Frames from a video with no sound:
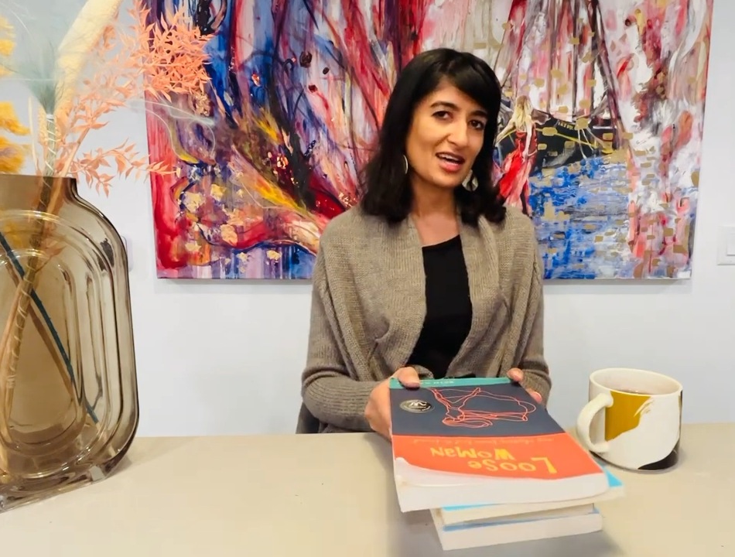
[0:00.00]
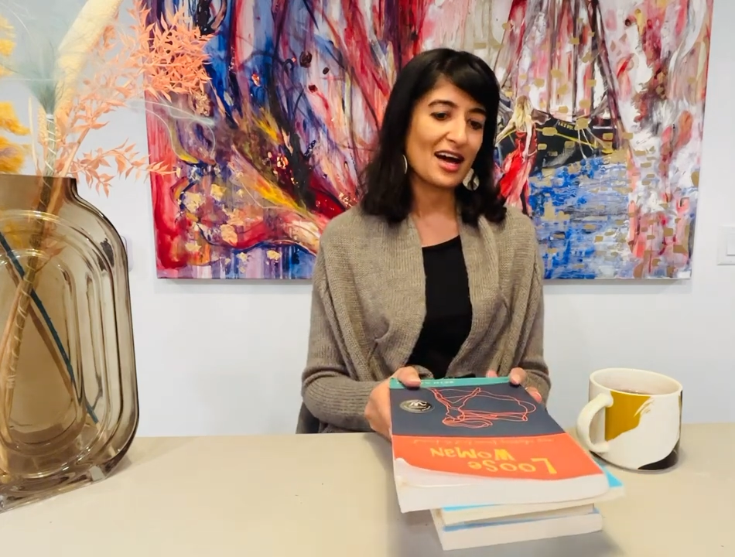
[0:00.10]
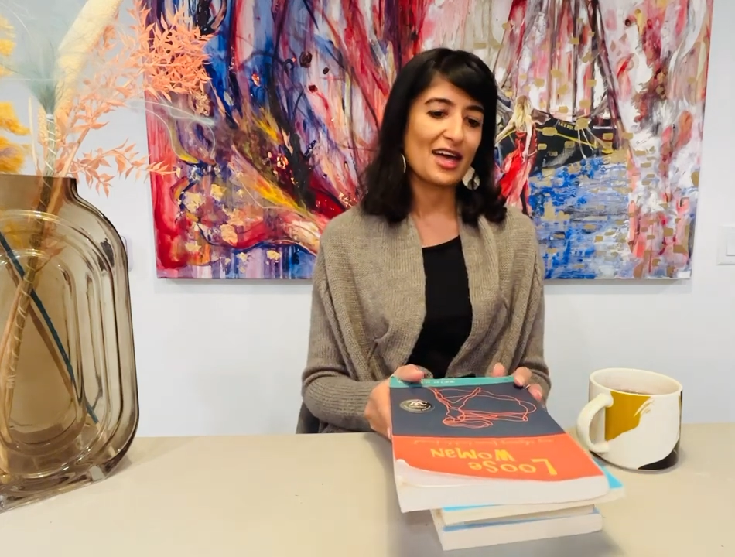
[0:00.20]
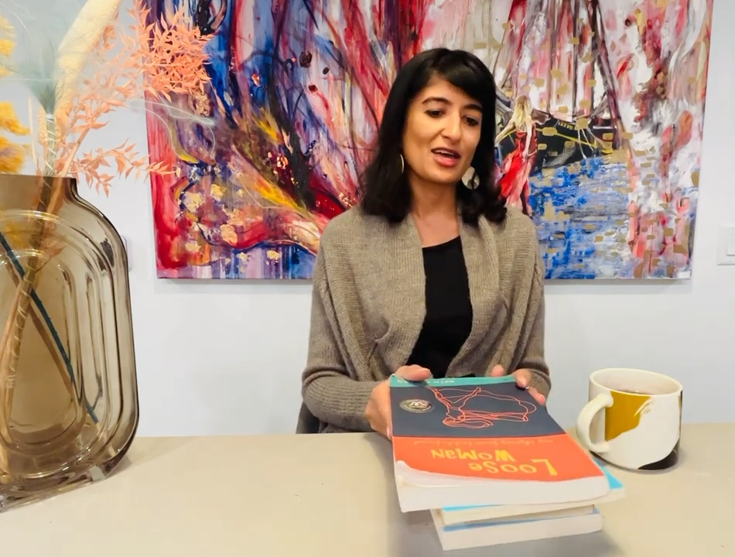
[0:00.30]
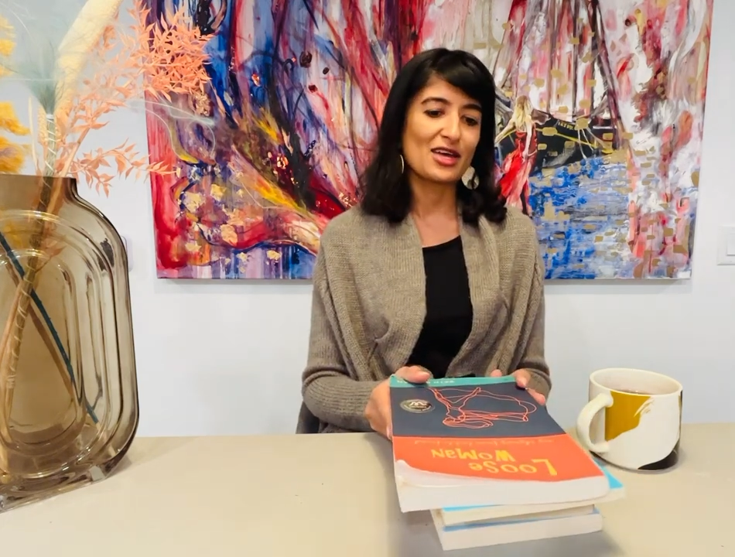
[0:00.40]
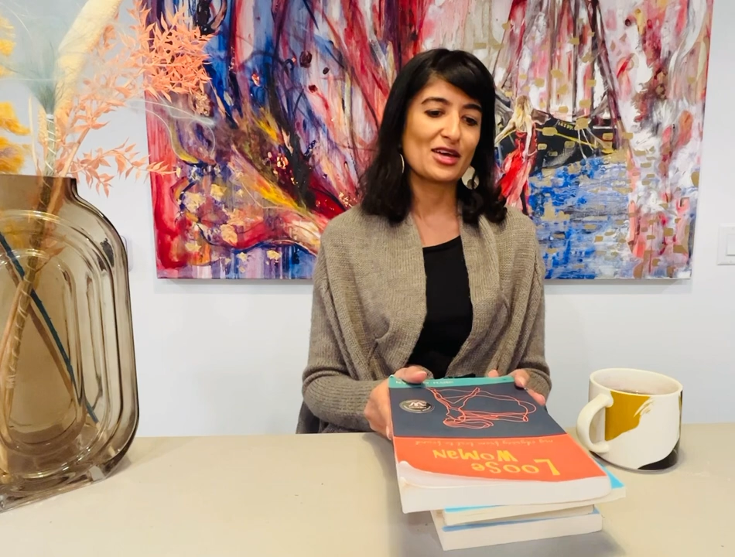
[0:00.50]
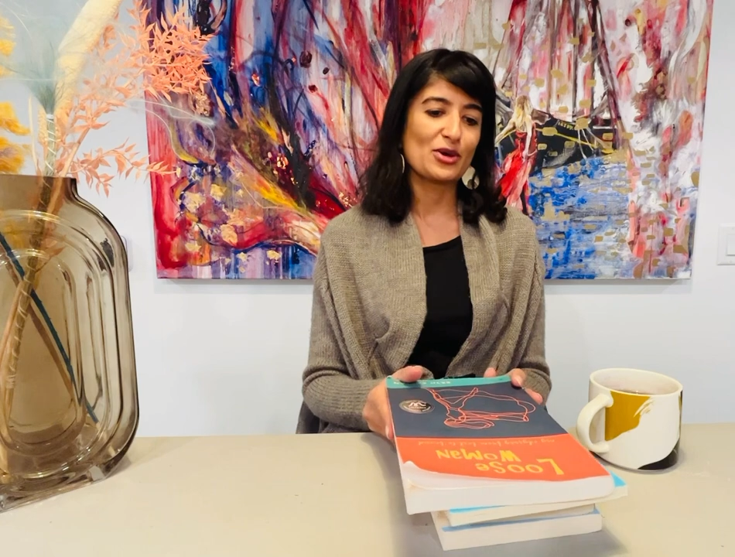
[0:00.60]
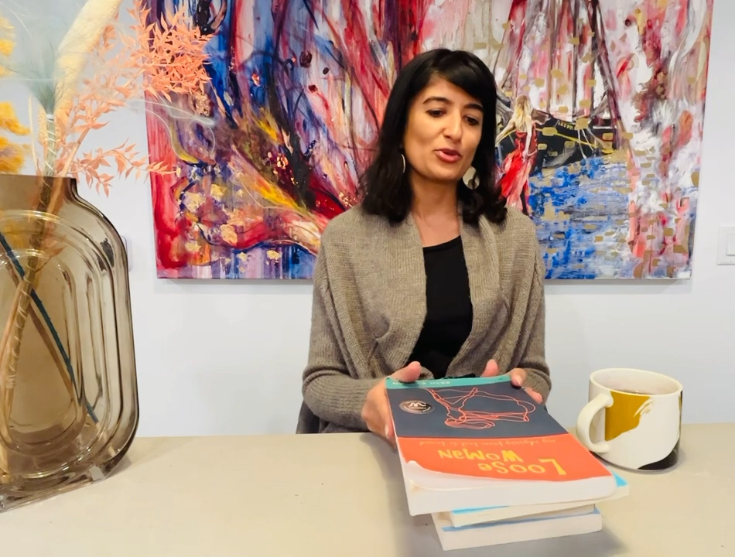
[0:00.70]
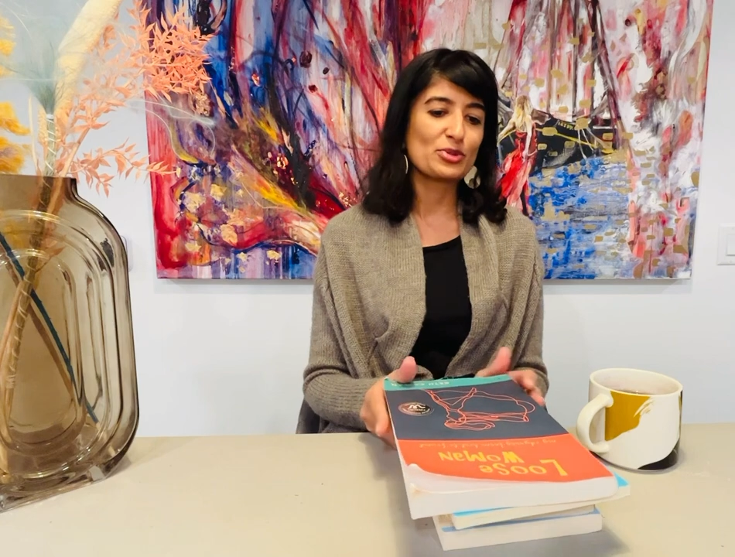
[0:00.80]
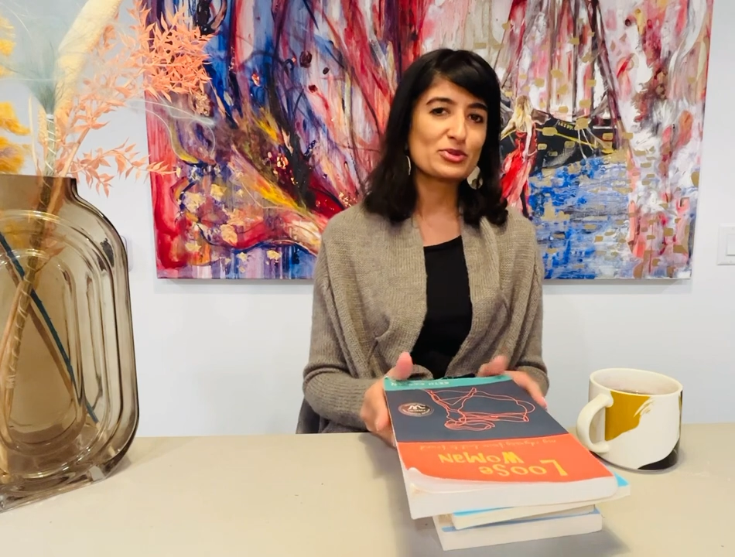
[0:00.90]
I
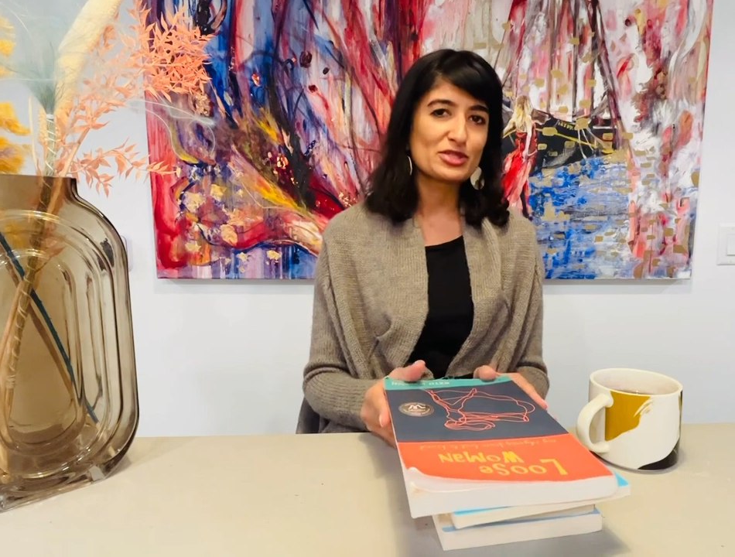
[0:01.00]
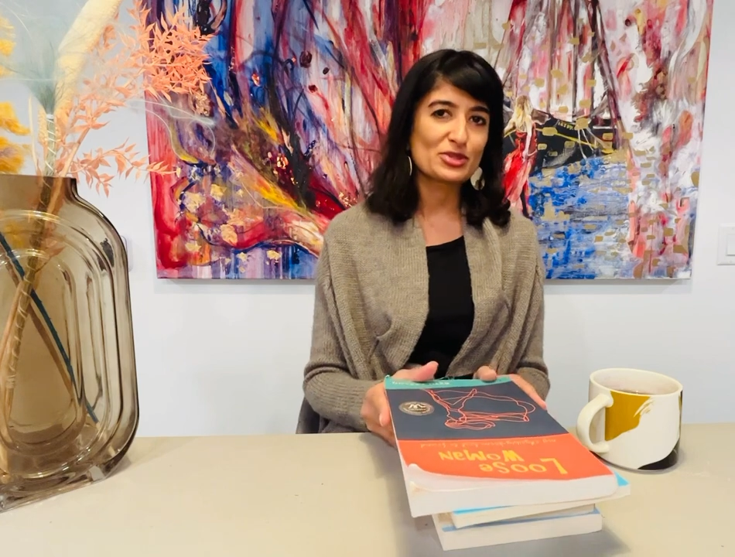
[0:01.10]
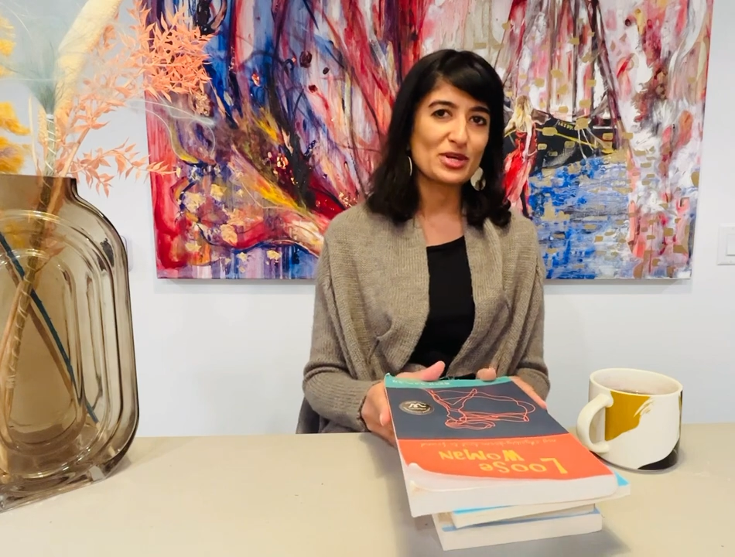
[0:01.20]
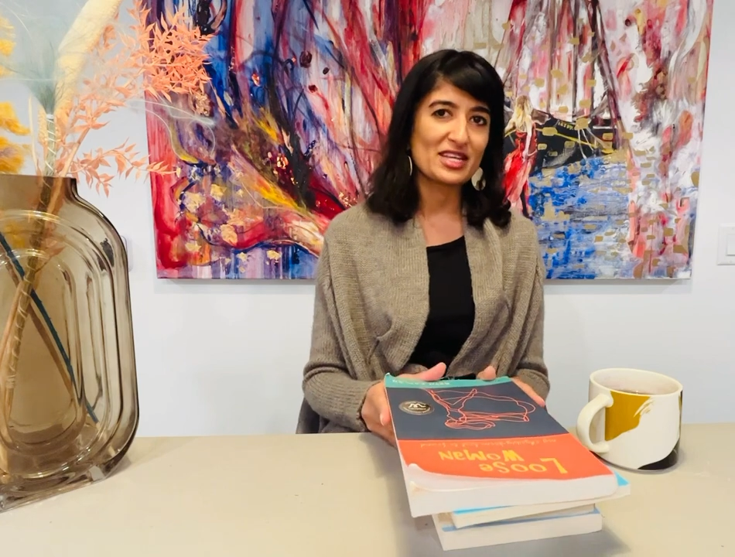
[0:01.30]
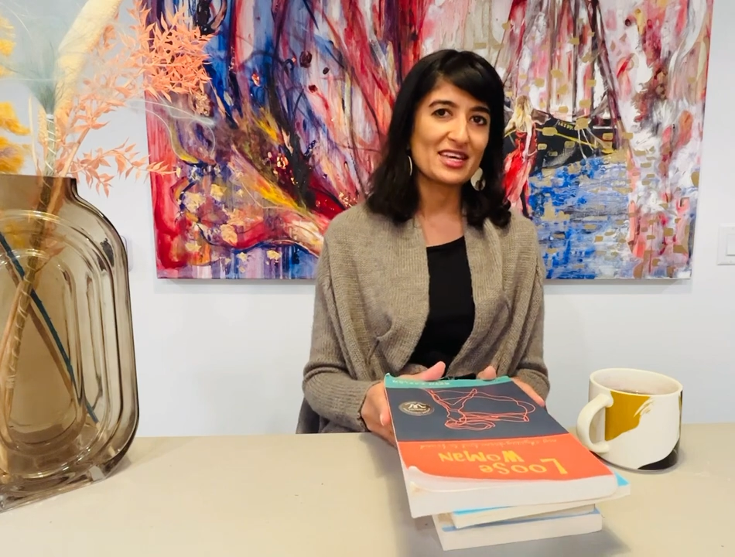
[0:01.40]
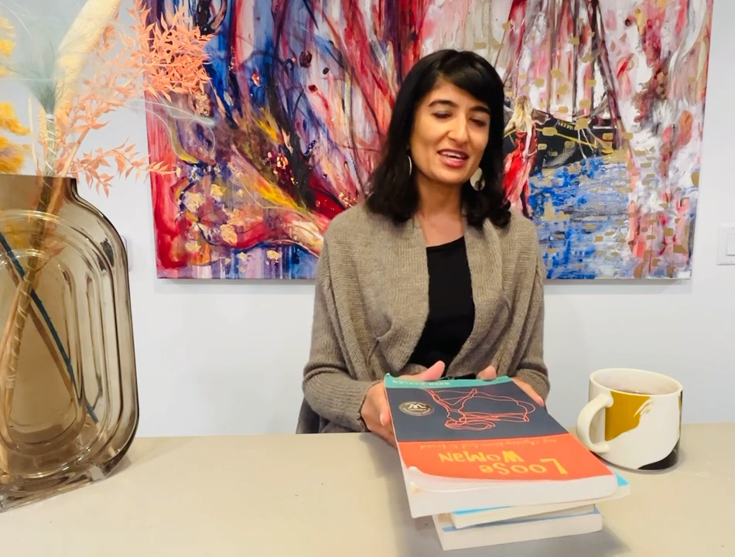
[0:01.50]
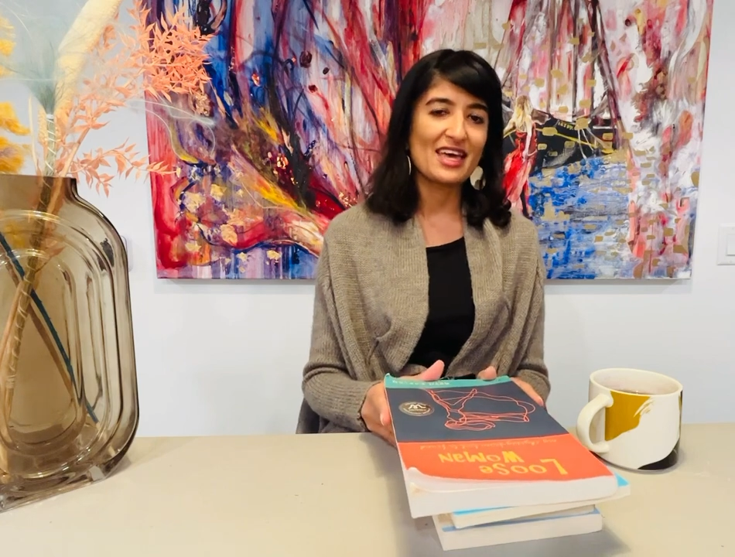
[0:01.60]
hope you enjoyed it,